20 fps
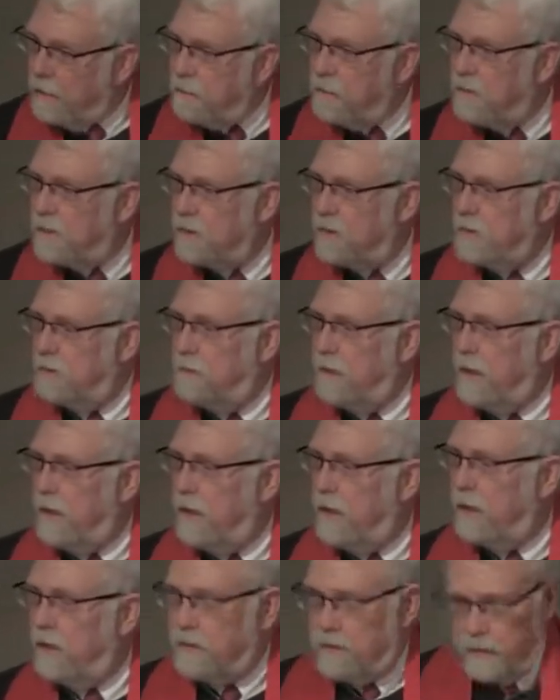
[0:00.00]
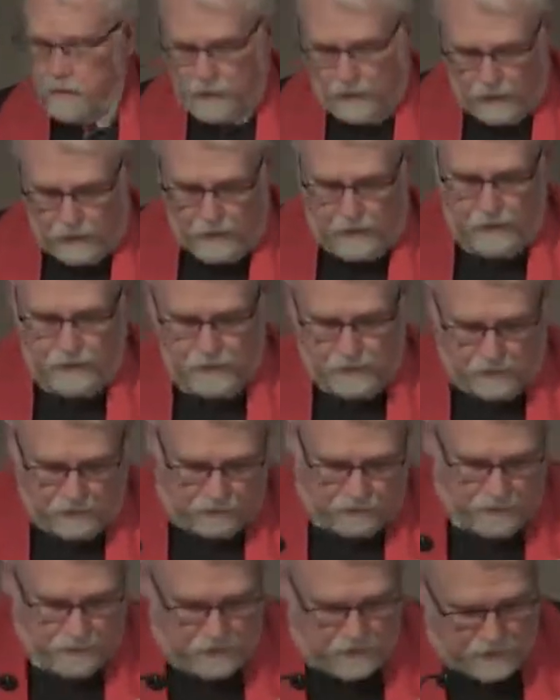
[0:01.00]
to this man in the darkness
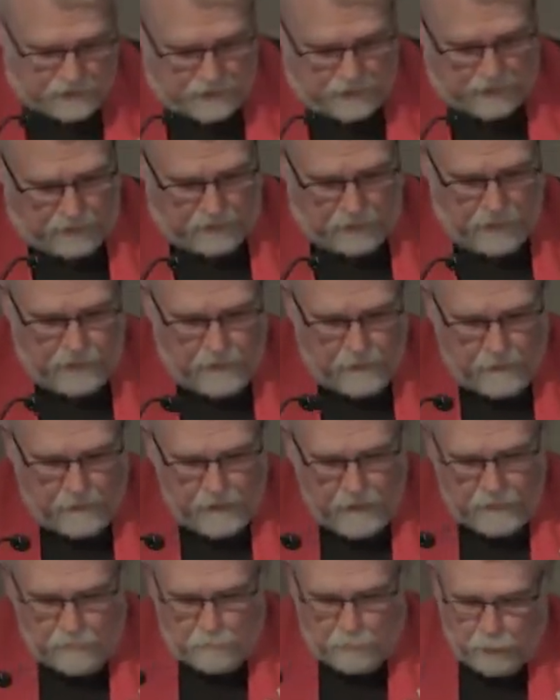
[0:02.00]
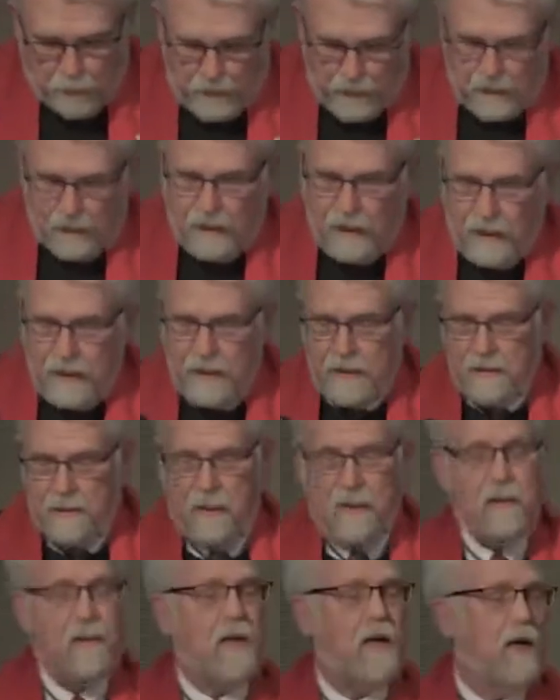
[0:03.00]
of his cellar and brought light
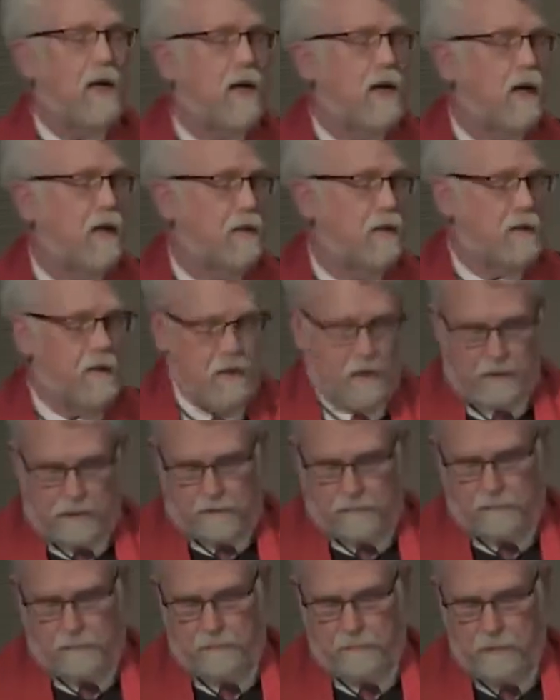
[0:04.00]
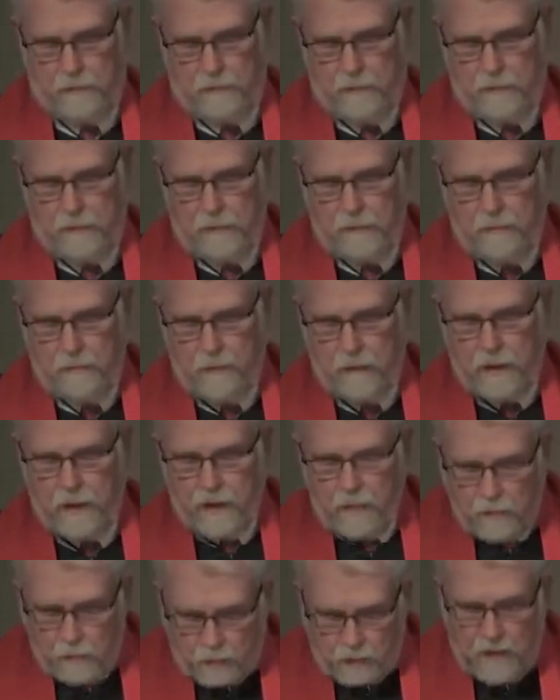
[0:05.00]
and care to him.
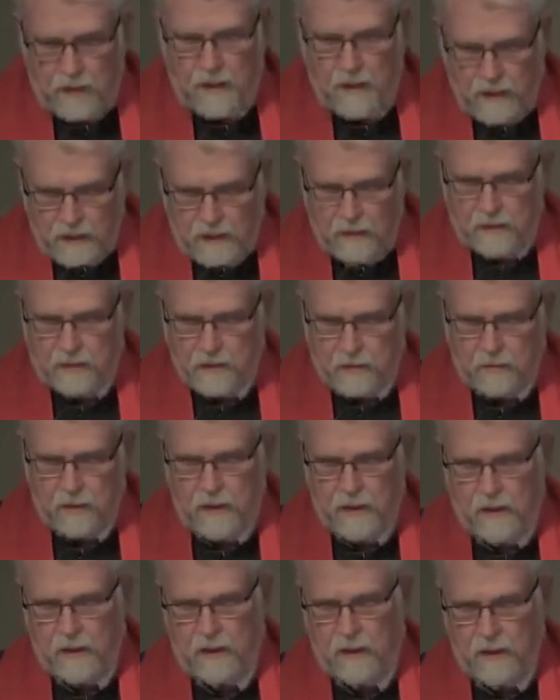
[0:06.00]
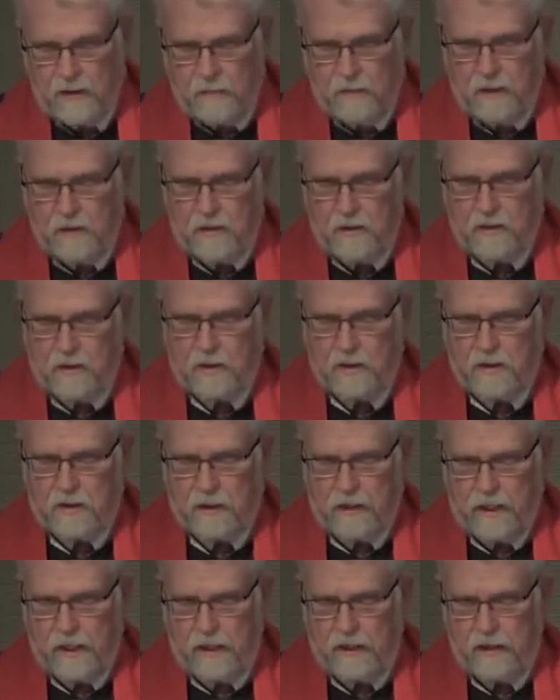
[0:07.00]
He reintegrated him into
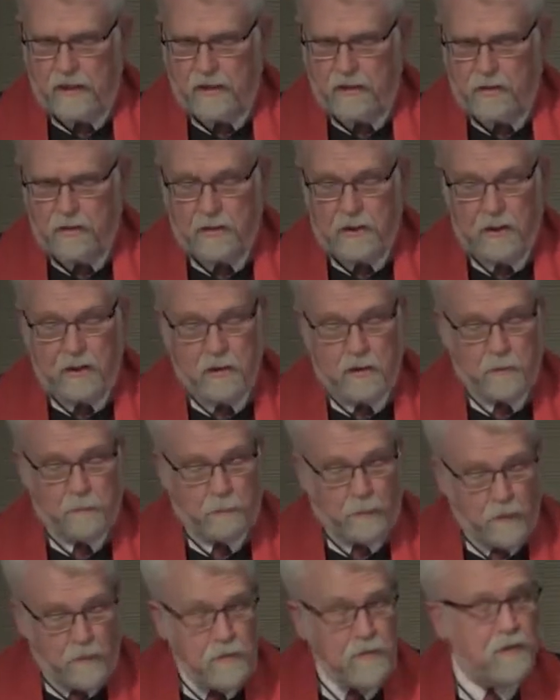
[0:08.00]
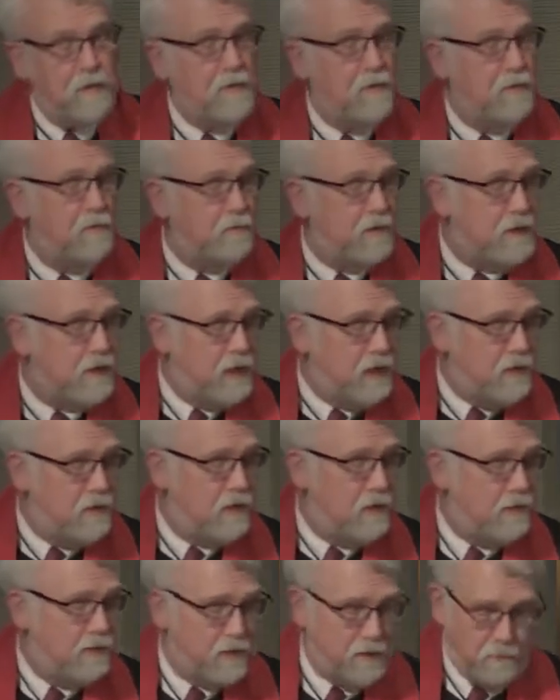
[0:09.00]
society using his personal
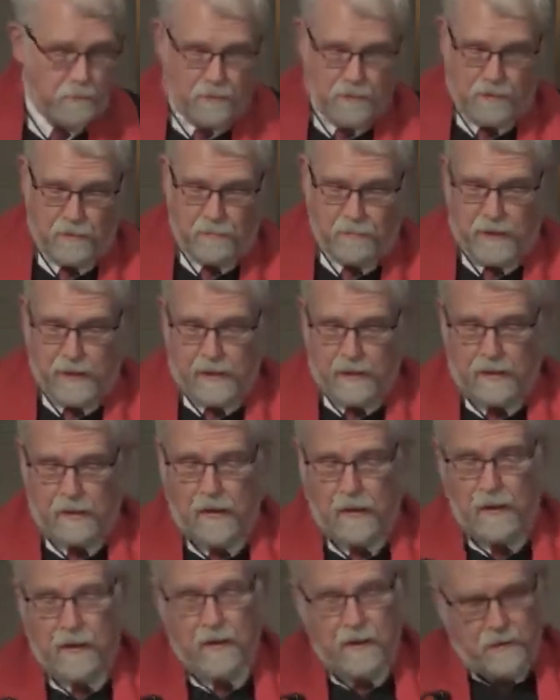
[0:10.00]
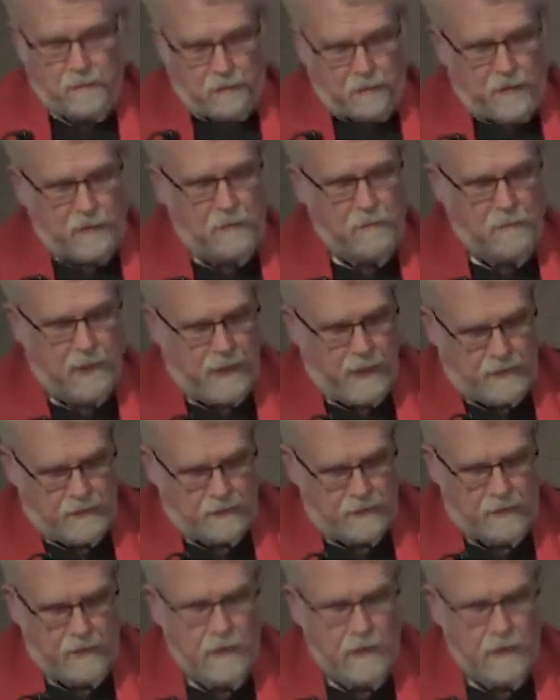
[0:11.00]
relationship with the man that really mattered.